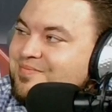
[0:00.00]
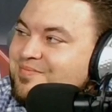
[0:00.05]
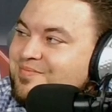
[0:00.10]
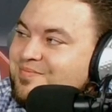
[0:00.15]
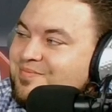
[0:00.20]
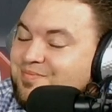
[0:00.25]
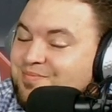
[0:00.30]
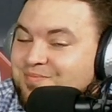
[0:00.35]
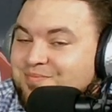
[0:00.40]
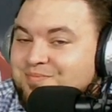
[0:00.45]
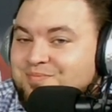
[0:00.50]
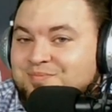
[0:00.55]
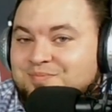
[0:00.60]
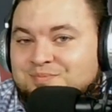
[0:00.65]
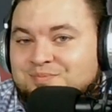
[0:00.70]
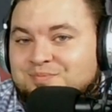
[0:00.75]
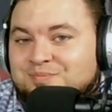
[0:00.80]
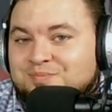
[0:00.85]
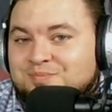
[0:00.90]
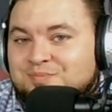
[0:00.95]

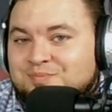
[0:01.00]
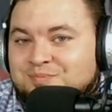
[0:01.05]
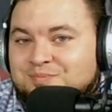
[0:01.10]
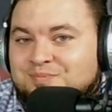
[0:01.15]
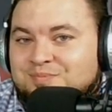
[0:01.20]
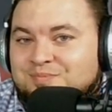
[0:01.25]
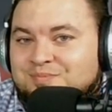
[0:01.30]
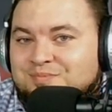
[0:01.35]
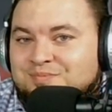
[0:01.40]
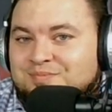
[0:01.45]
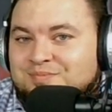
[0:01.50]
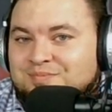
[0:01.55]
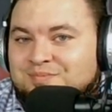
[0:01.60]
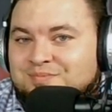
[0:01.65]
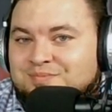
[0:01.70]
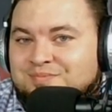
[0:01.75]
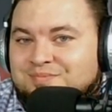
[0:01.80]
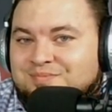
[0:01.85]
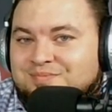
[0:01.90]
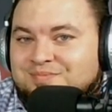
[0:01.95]

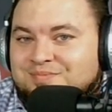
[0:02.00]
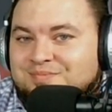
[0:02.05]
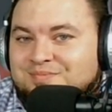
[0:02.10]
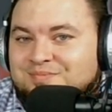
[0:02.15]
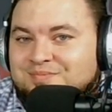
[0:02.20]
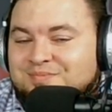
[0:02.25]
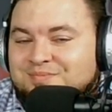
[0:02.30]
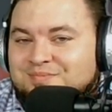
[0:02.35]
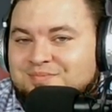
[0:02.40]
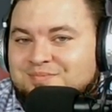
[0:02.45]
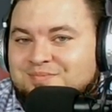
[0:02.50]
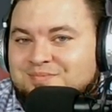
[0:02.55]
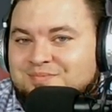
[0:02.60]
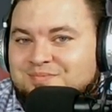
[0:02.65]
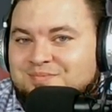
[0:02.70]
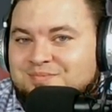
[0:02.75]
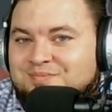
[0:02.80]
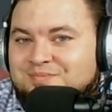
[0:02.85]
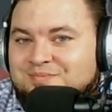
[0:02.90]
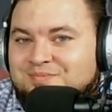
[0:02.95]

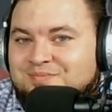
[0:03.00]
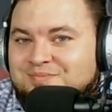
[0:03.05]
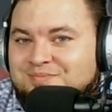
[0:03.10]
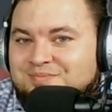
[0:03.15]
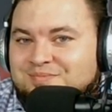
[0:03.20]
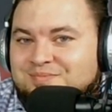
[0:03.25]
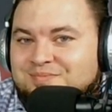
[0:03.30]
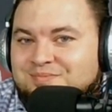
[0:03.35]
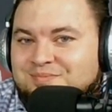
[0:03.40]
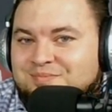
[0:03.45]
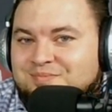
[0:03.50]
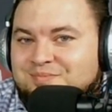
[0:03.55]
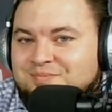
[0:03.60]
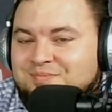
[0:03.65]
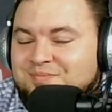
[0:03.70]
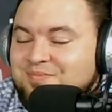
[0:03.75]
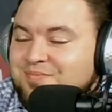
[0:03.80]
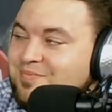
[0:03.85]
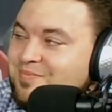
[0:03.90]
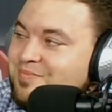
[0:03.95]

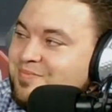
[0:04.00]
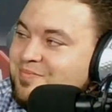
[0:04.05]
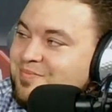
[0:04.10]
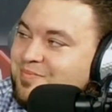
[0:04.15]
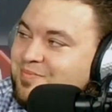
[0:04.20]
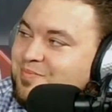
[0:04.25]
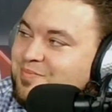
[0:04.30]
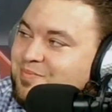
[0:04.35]
[no speech]